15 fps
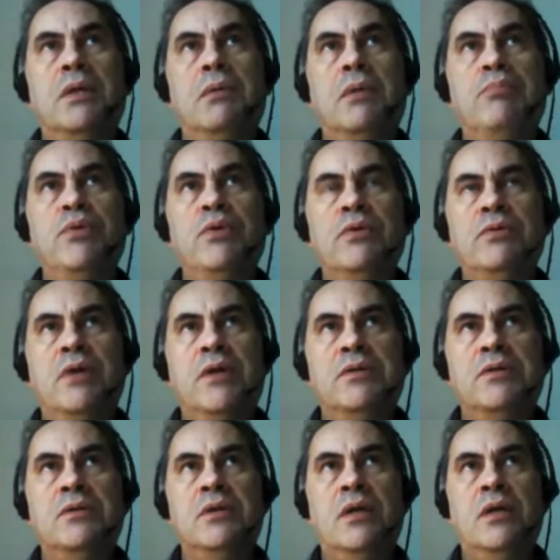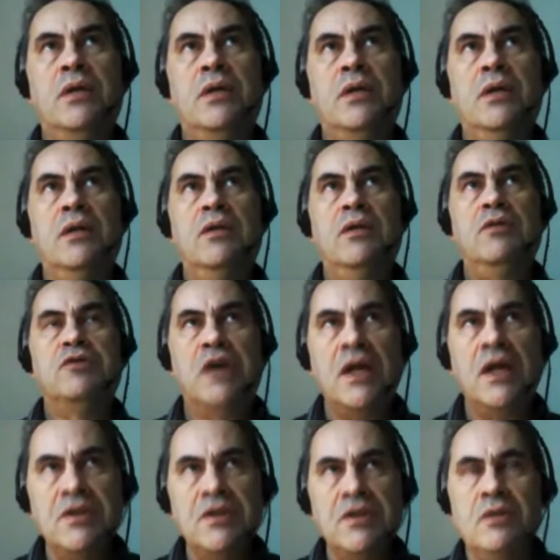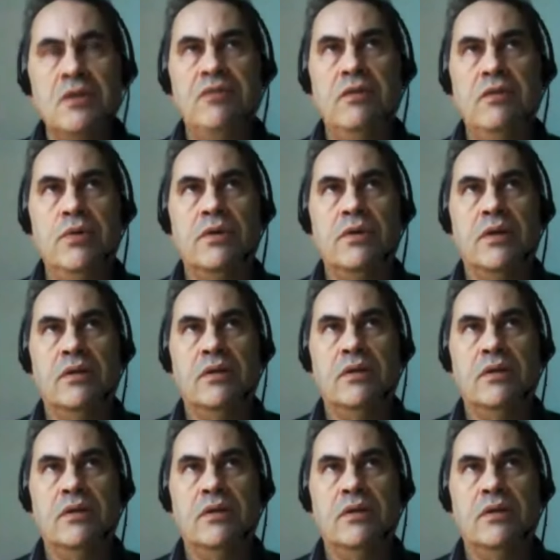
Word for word: a bureaucrat, and, and the tragedy of the bureaucrat.